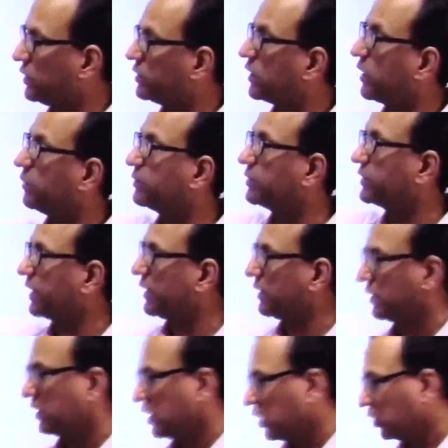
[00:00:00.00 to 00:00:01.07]
germ
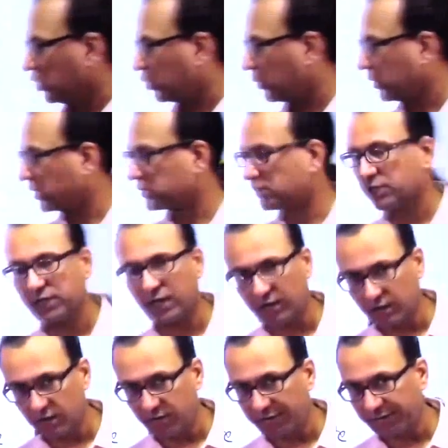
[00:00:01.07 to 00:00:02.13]
cell towards the
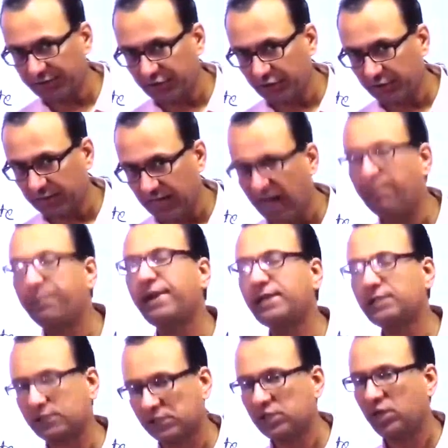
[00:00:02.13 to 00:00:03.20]
genital ridge,
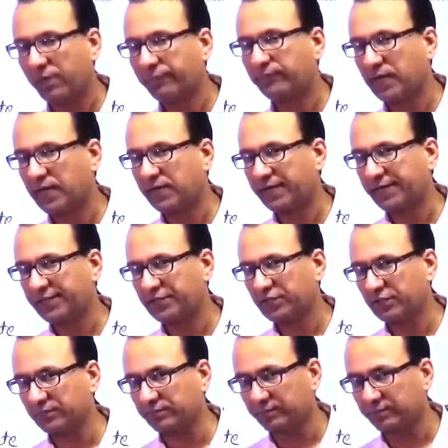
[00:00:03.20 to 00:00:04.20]
aberrant migration.